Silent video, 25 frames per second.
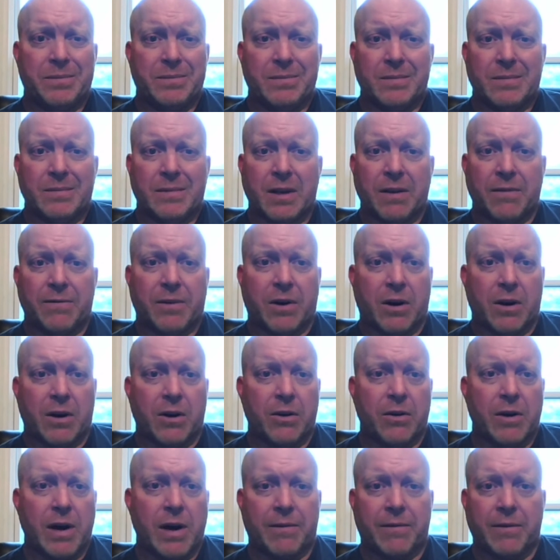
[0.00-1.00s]

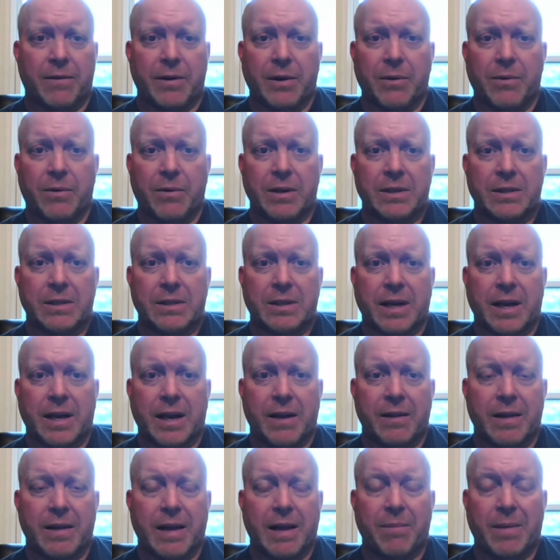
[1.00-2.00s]
Kifaru, Kifaru,
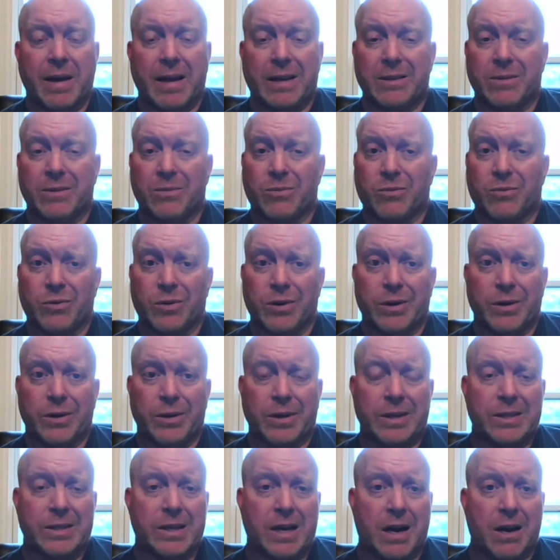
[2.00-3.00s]
however you want to say it,
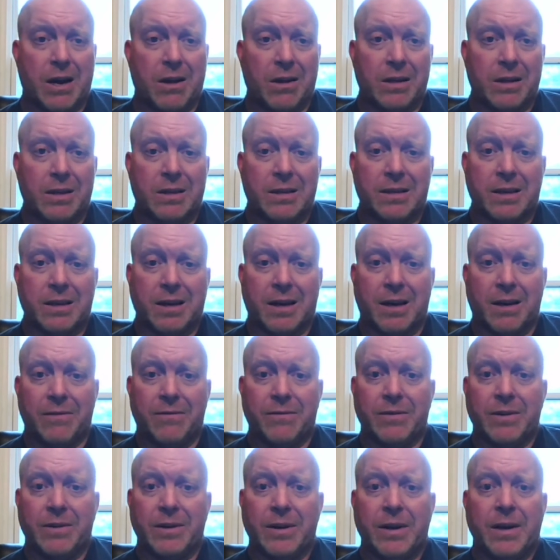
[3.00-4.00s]
they make some really
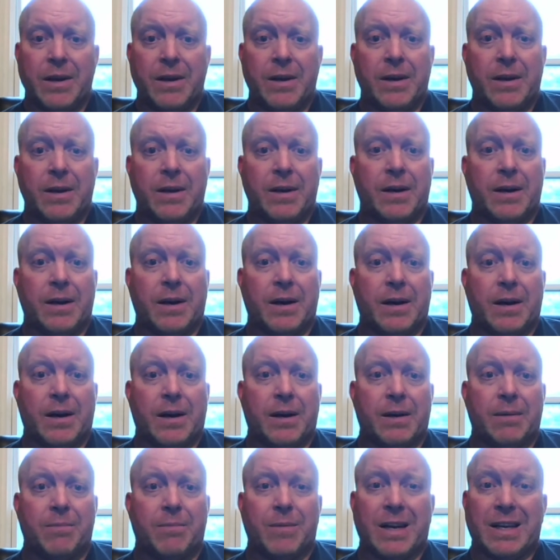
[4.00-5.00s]
solid stuff.
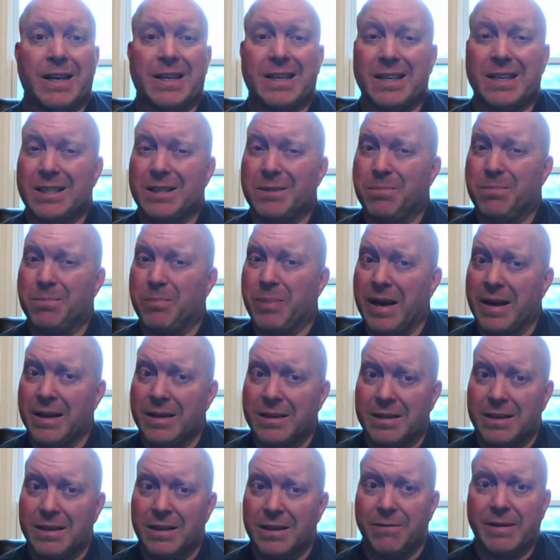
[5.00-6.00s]
Um,
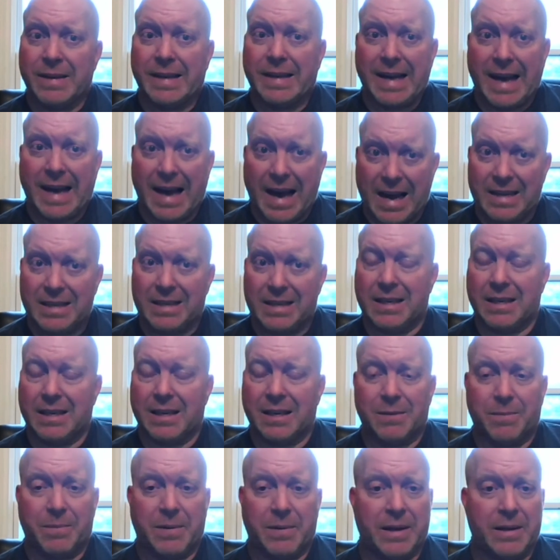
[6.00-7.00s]
it's
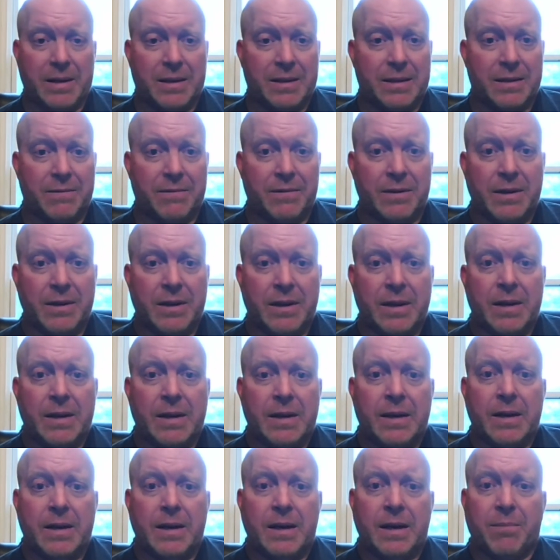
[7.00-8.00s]
expensive. God, it's
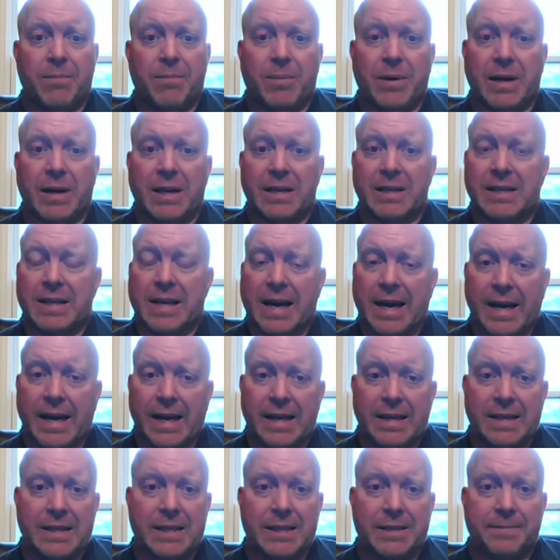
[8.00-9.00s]
expensive,
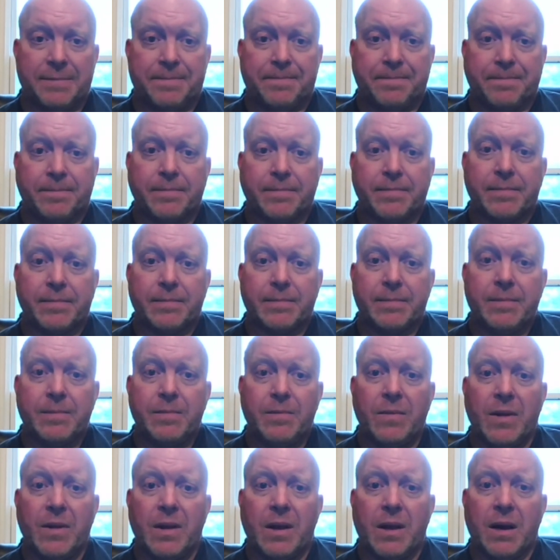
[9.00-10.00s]
but it's
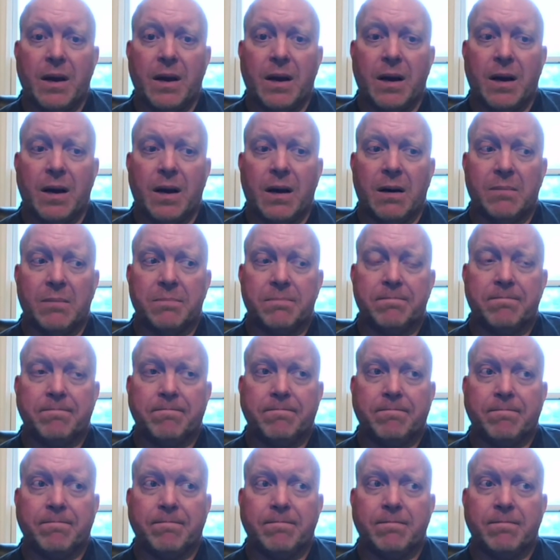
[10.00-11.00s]
nice.
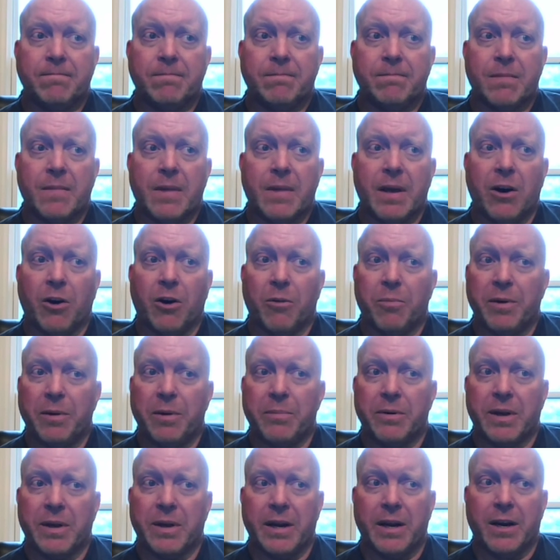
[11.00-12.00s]
Um,
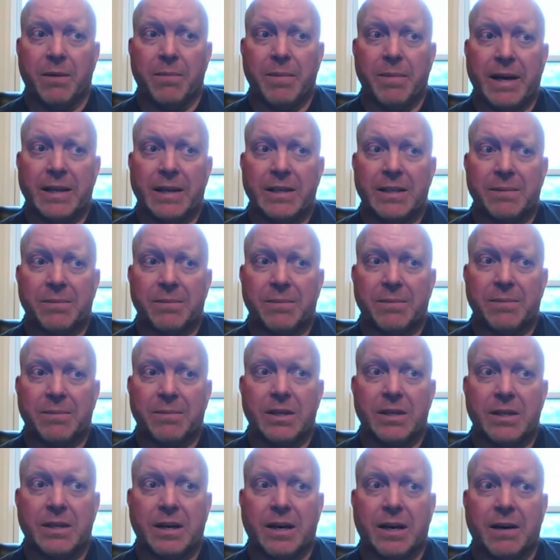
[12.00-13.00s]
Hill People
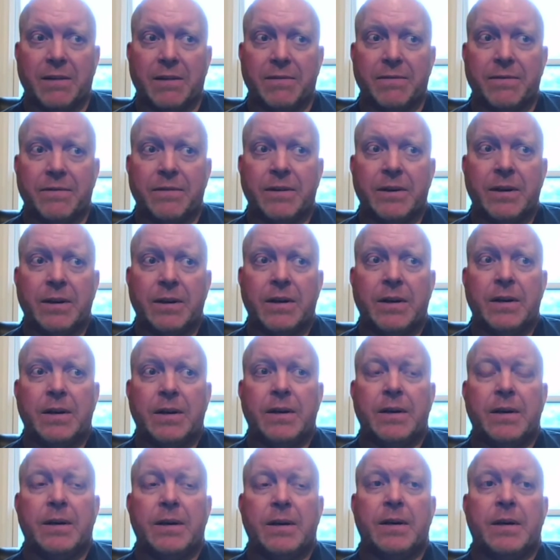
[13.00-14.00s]
Gear makes some good
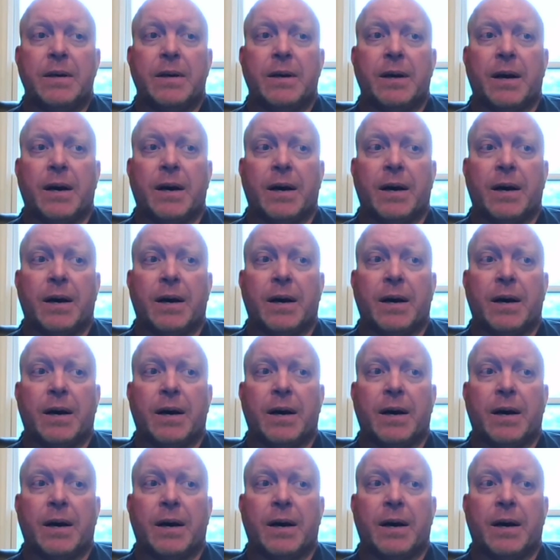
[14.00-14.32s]
stuff.